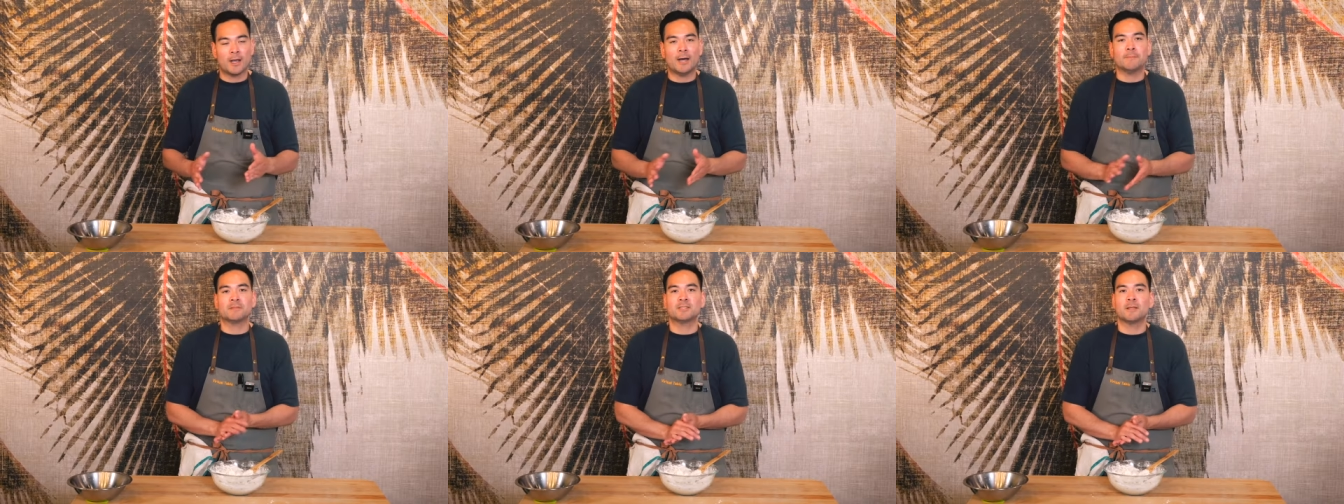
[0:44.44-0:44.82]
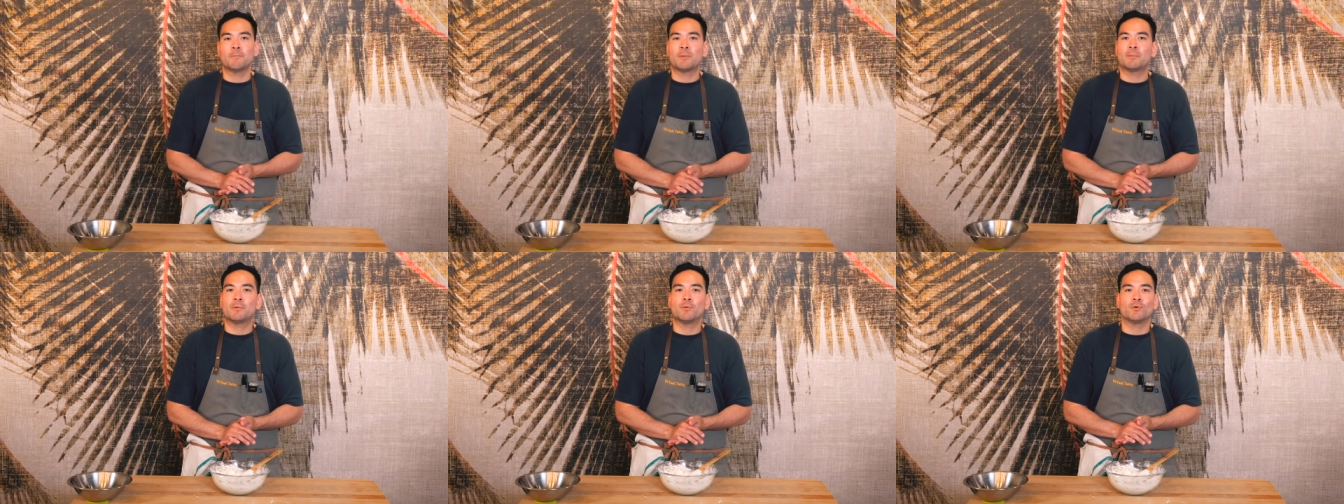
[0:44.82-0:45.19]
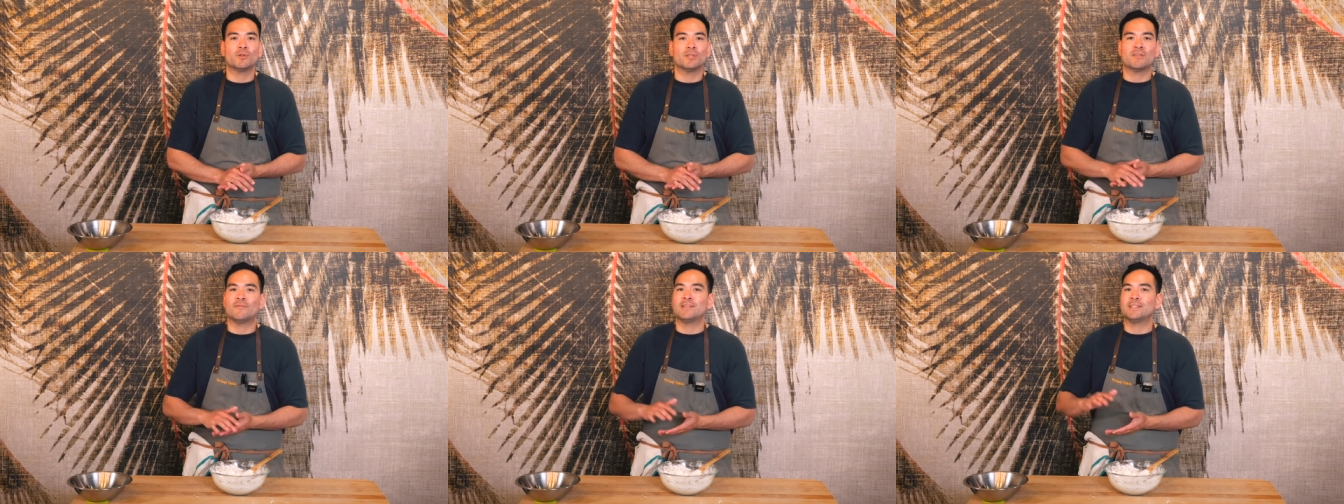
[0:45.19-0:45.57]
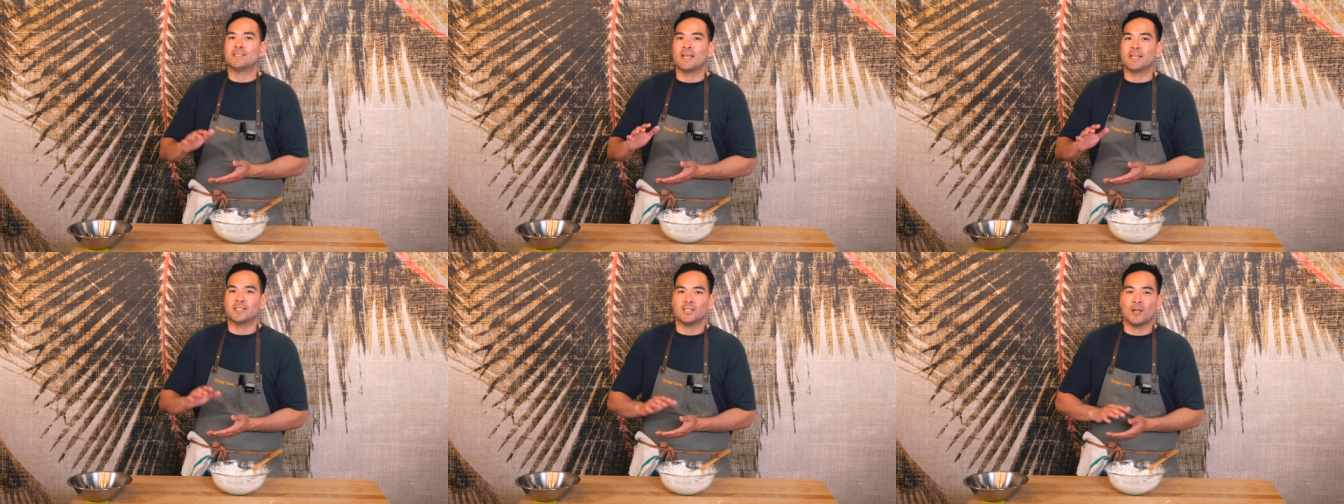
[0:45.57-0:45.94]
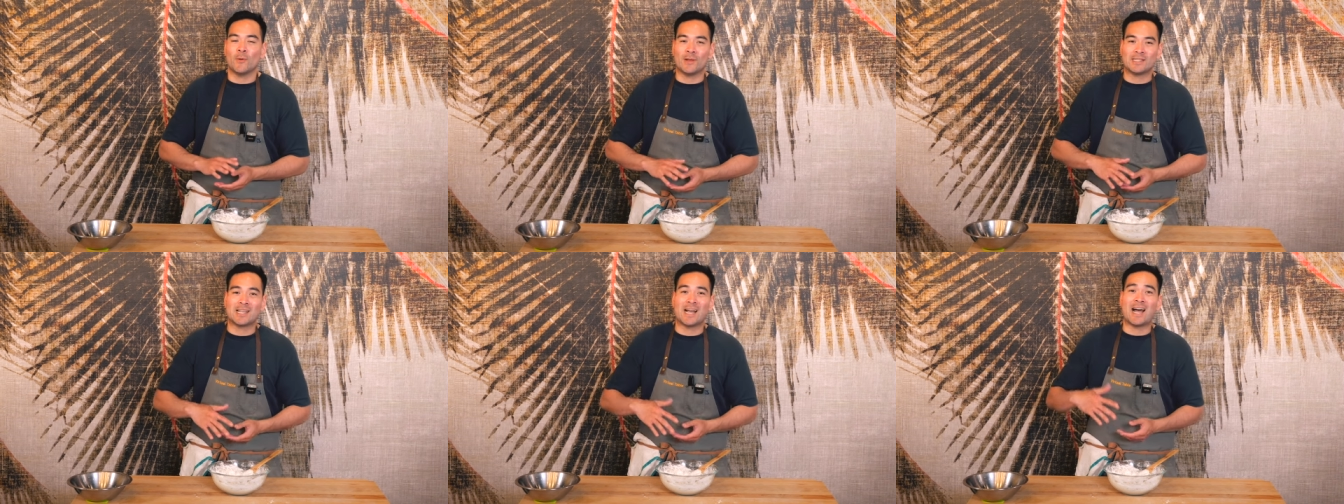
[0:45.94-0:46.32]
Um, some people will even say it to go
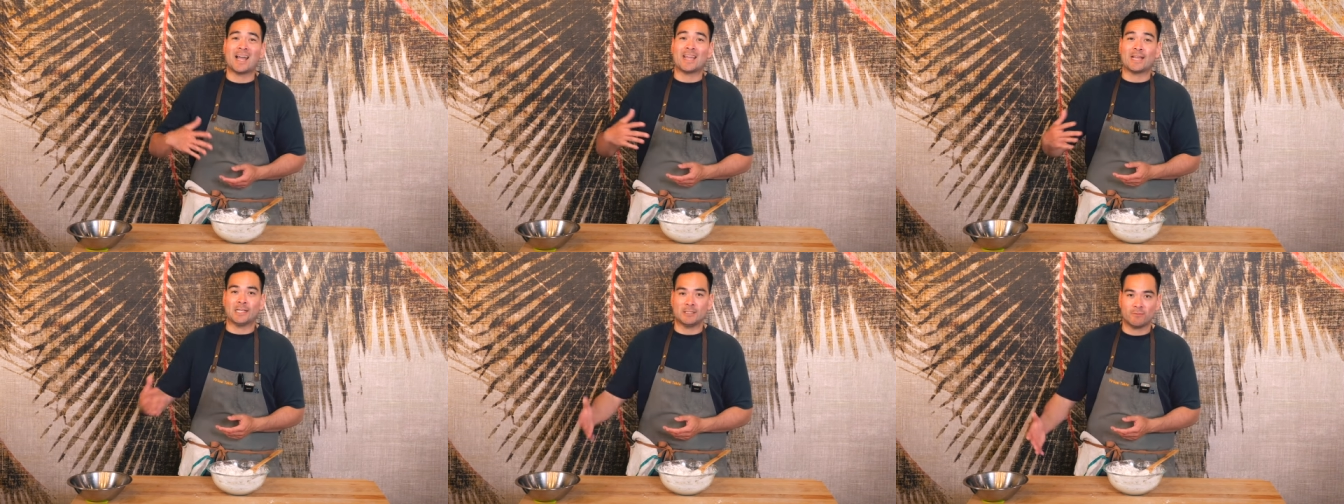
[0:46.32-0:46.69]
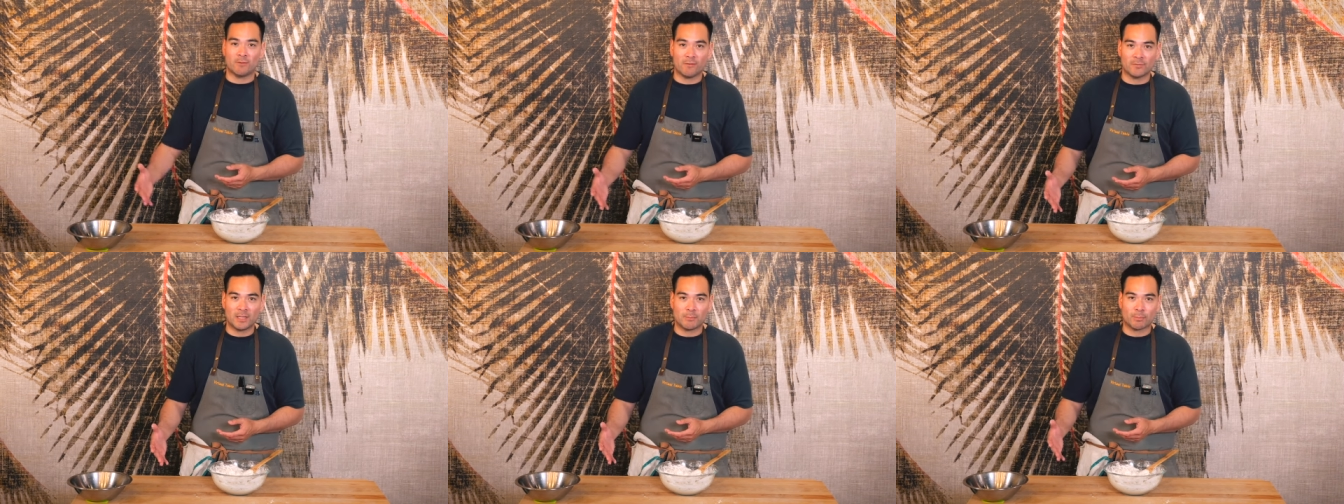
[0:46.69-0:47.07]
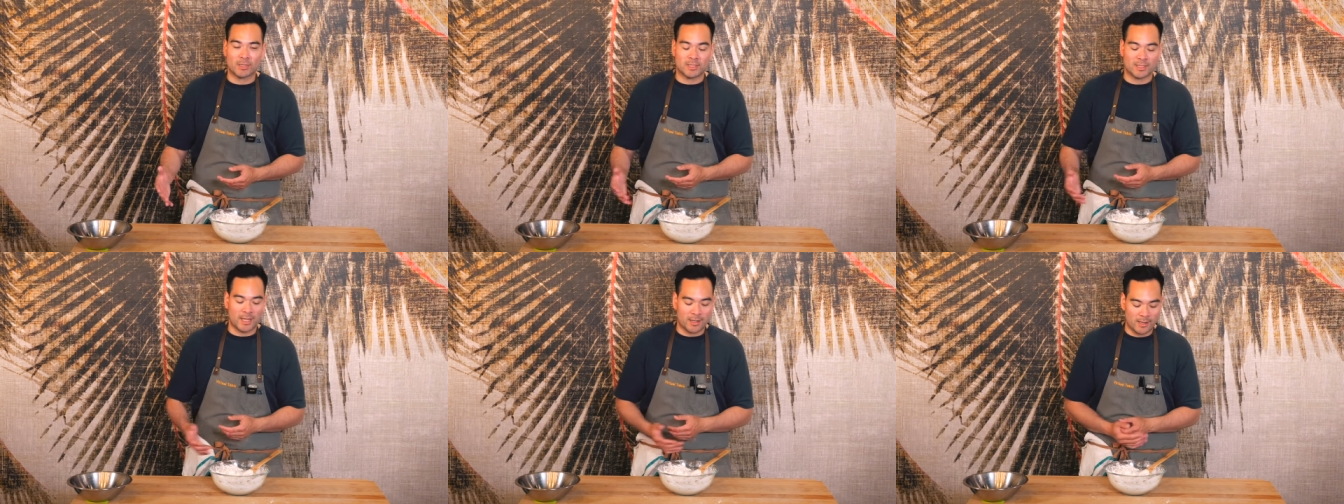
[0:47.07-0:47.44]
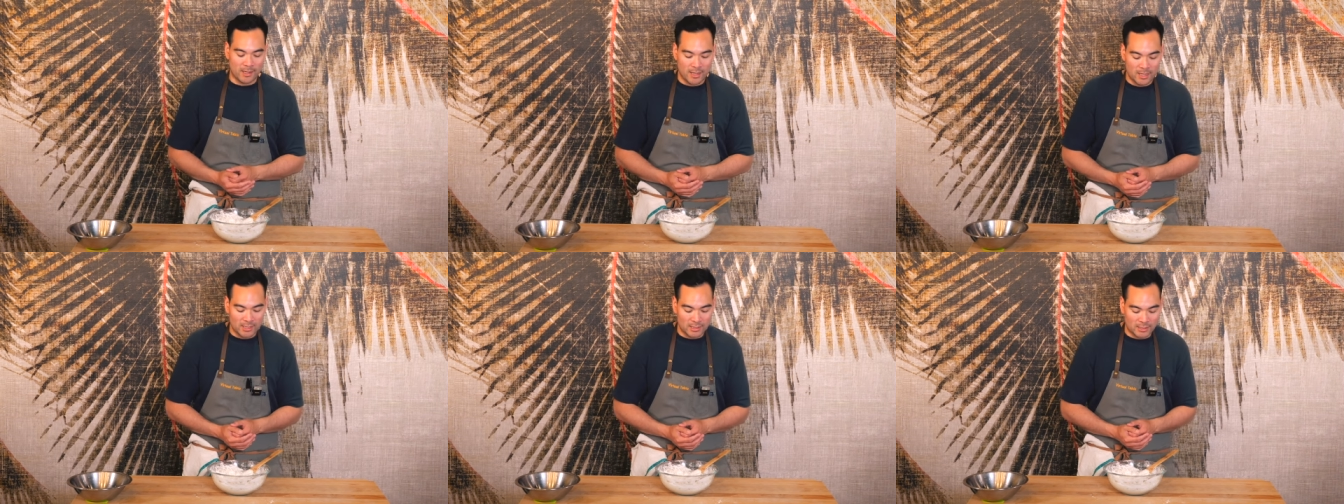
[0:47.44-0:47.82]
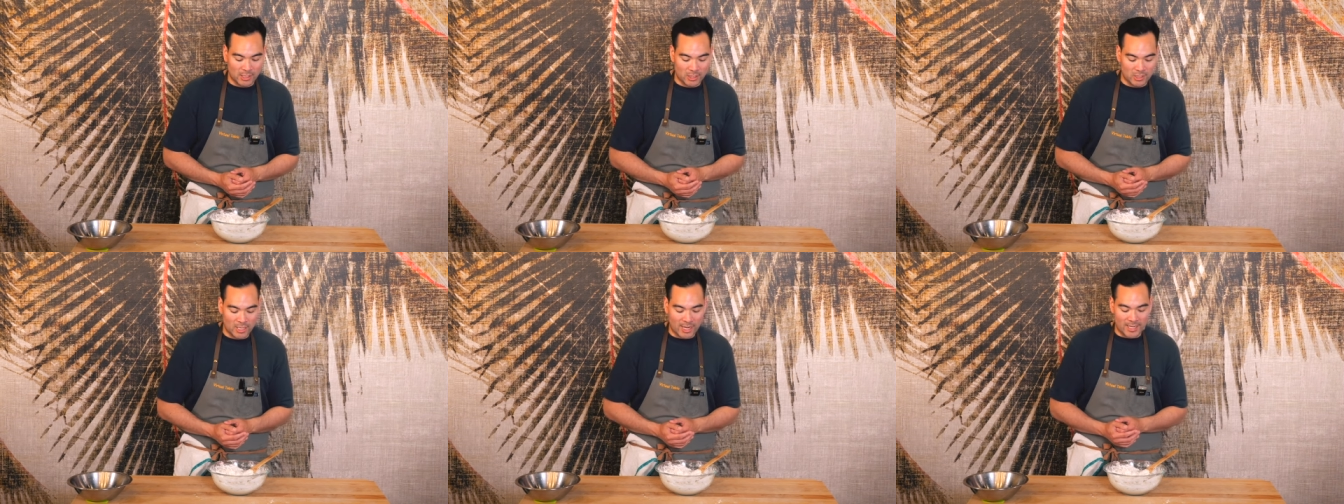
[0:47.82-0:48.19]
as high as 15%,
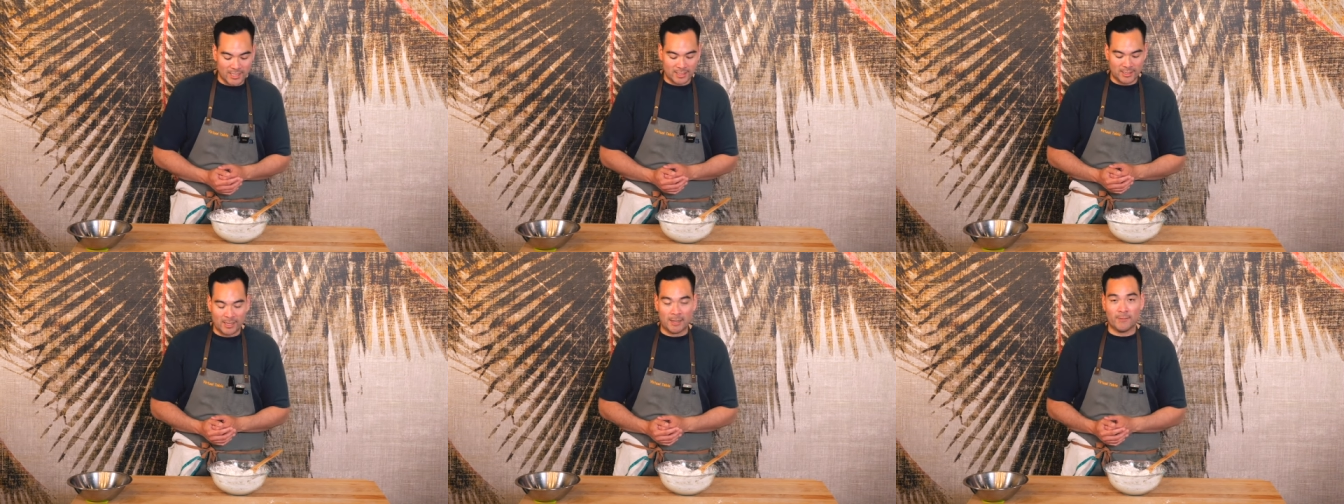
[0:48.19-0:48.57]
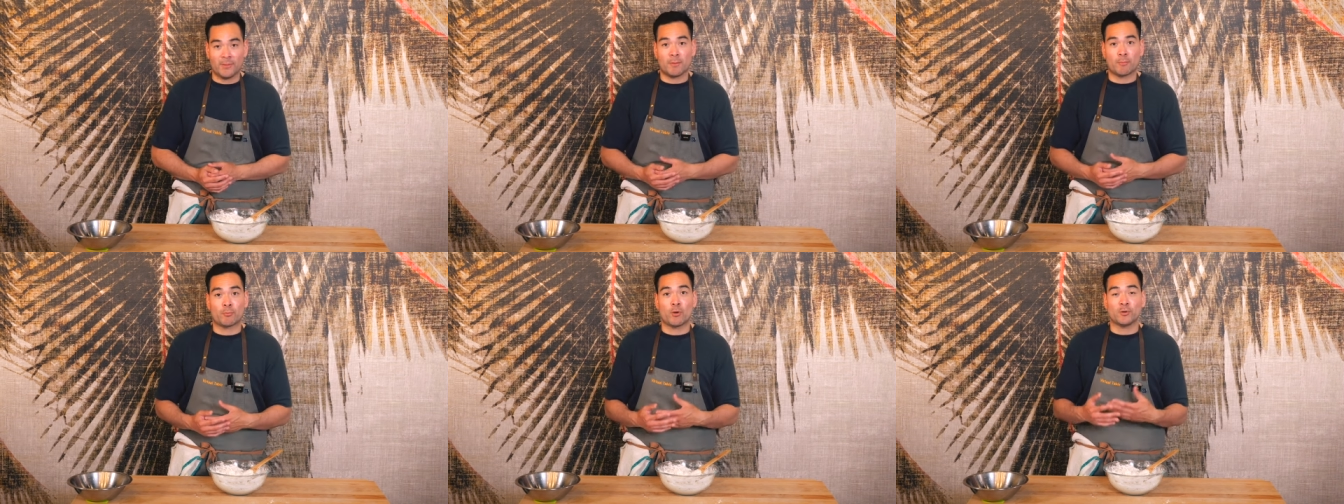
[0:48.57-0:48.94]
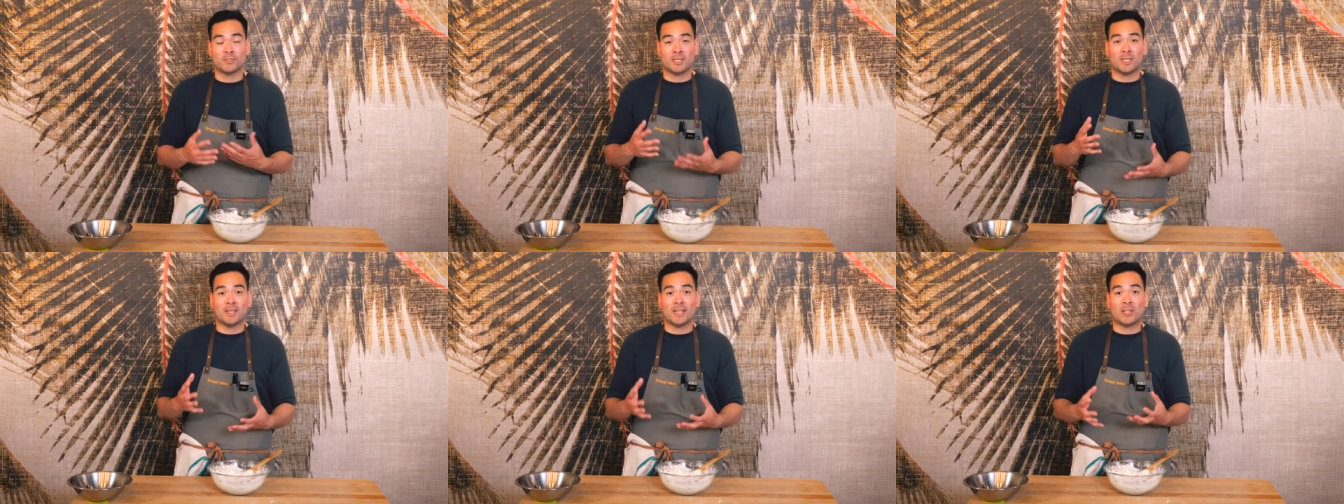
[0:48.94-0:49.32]
such as uh, the protein